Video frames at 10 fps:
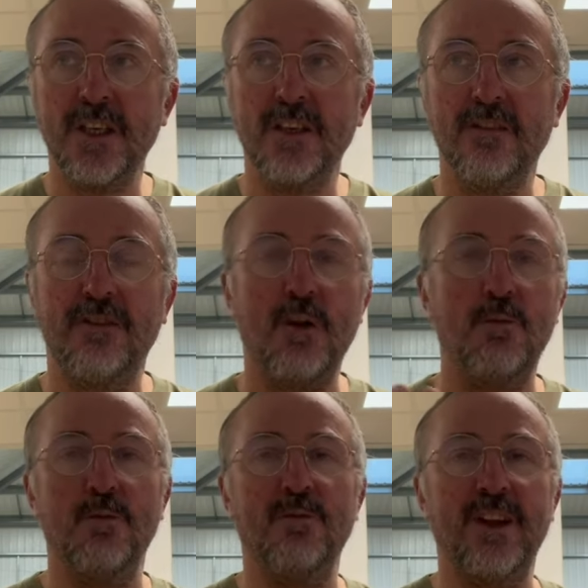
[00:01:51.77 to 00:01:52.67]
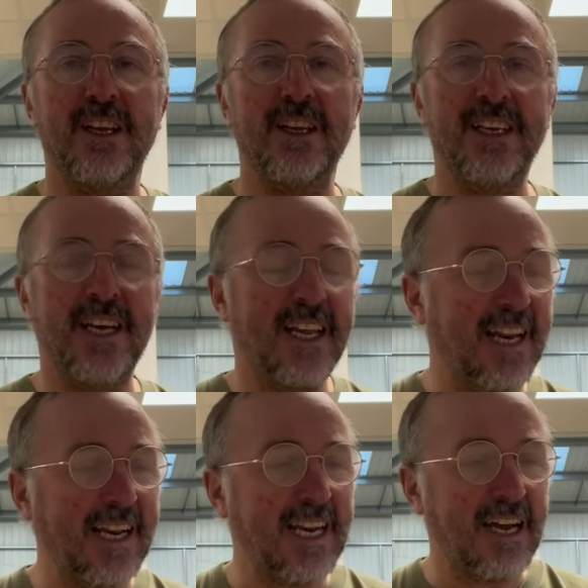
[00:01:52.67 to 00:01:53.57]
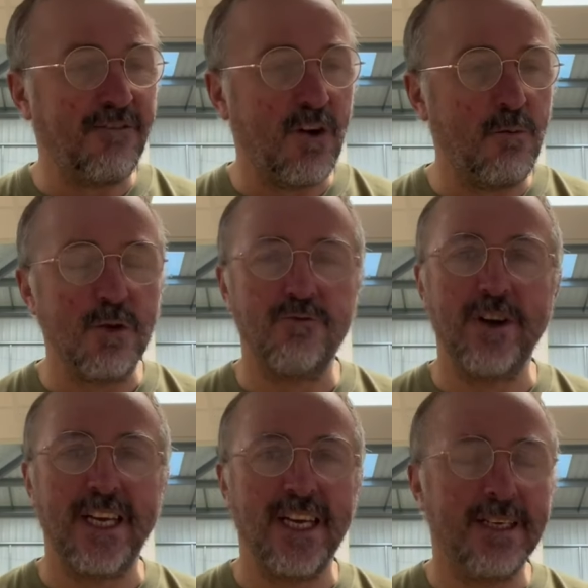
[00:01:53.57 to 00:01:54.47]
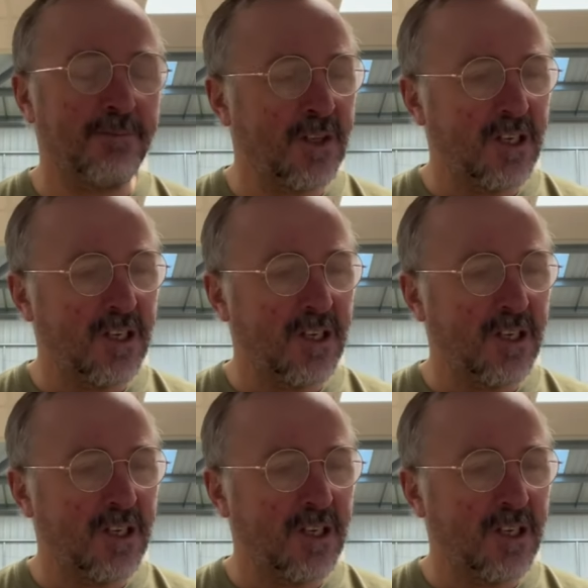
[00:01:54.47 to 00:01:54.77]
and the landline phone was ringing.